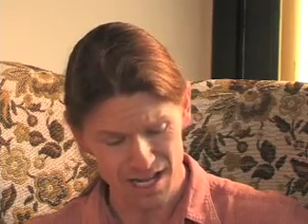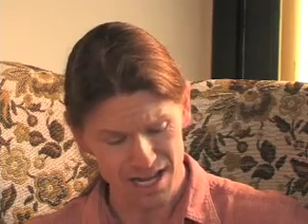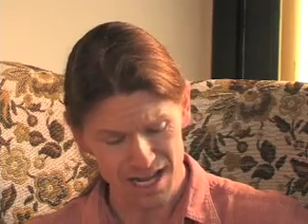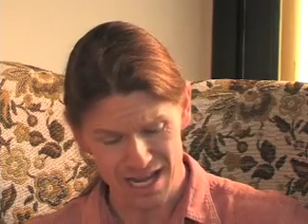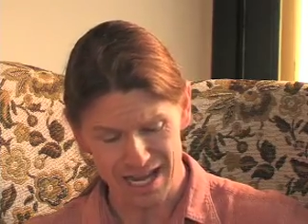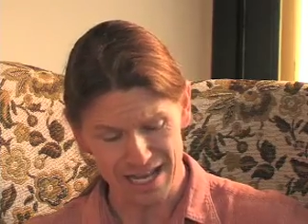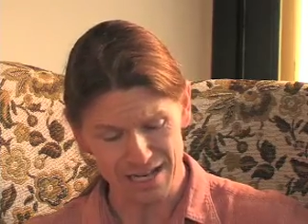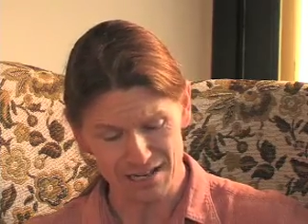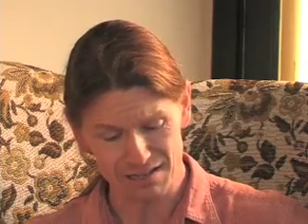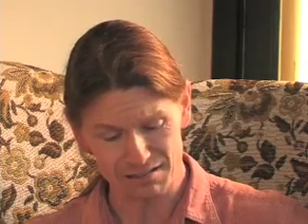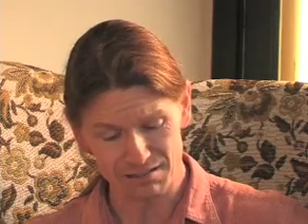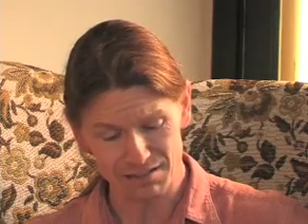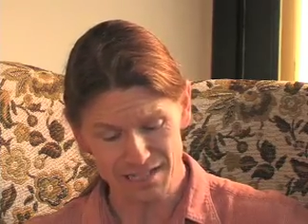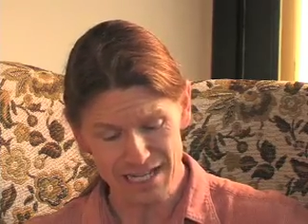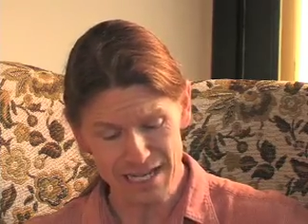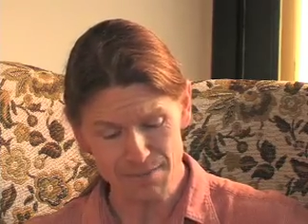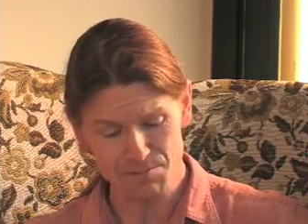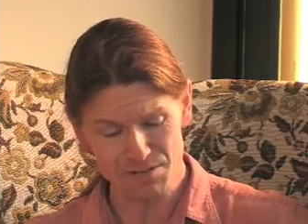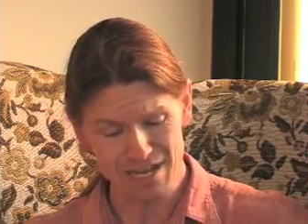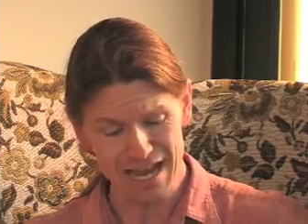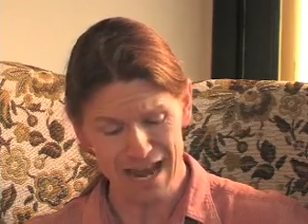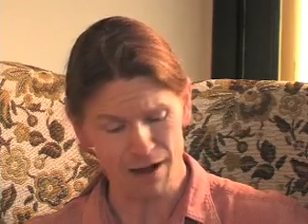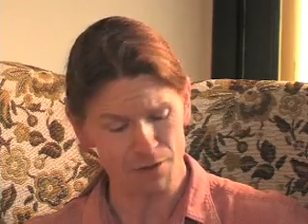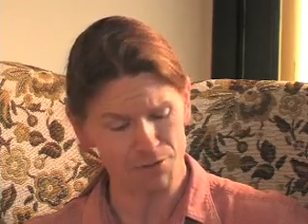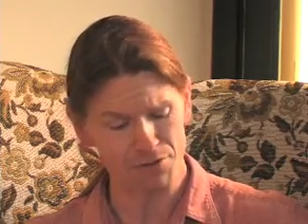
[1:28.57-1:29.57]
and
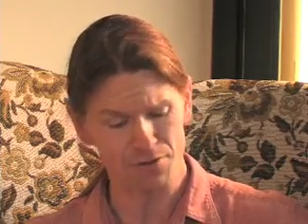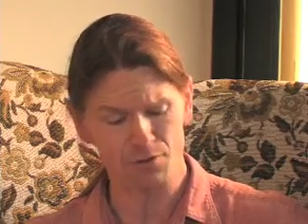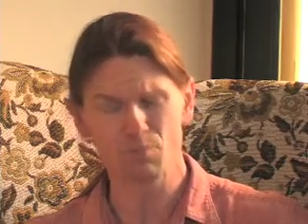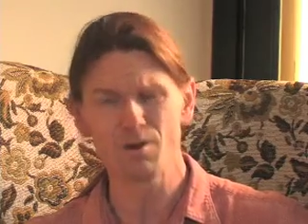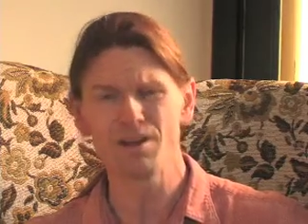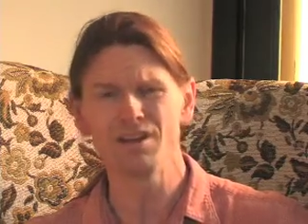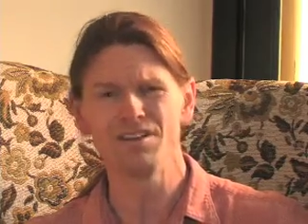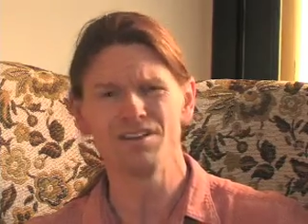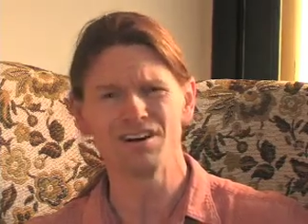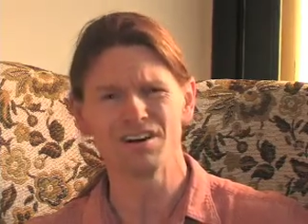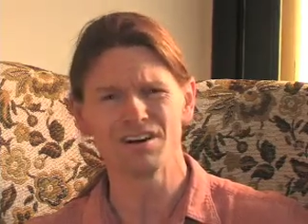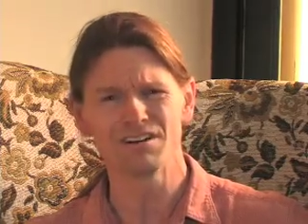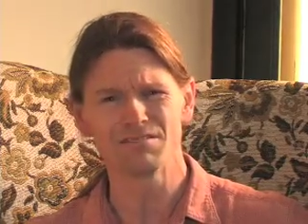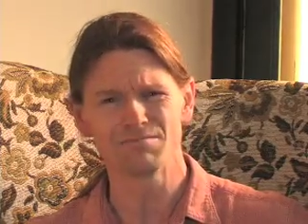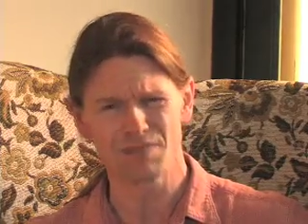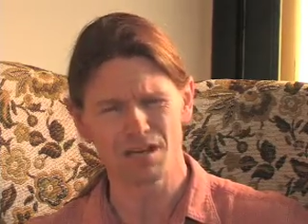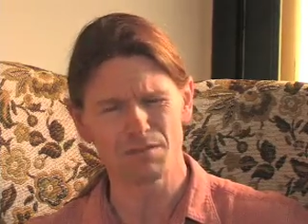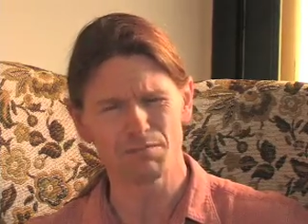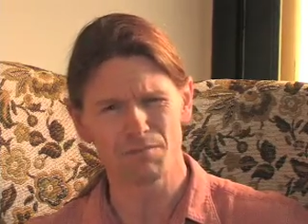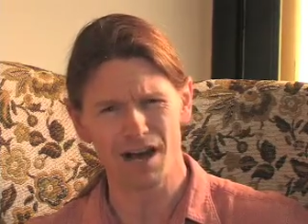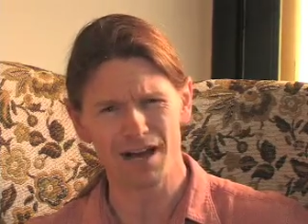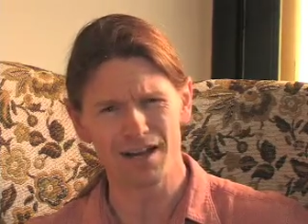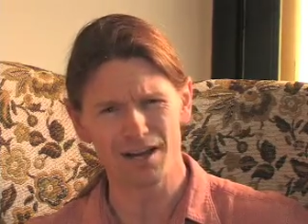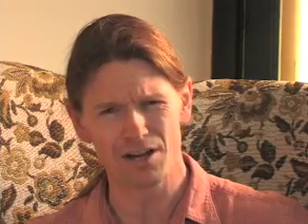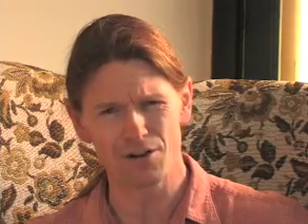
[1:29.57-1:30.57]
leaped out the window in
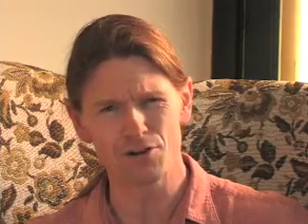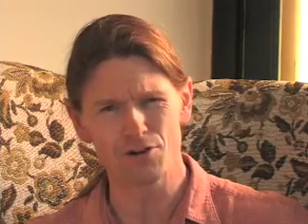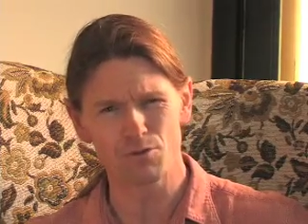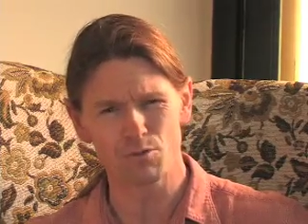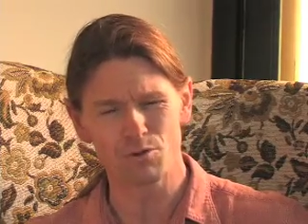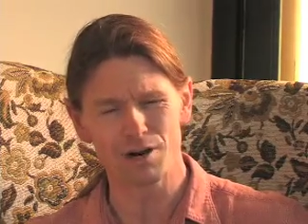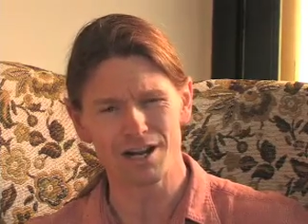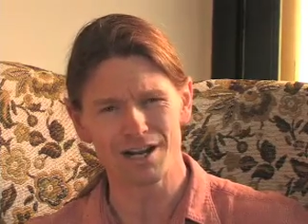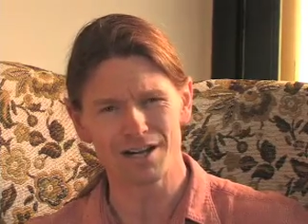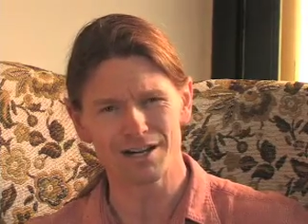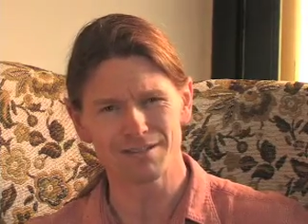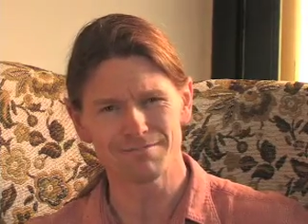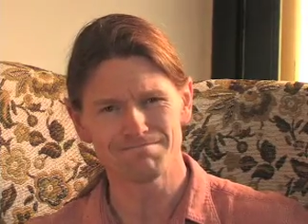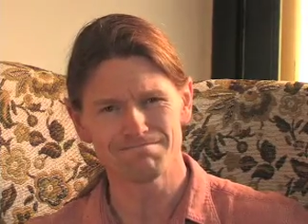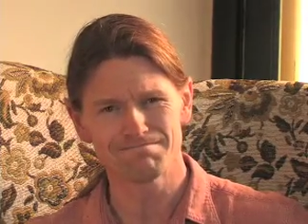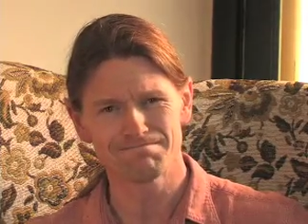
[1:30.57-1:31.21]
my underwear.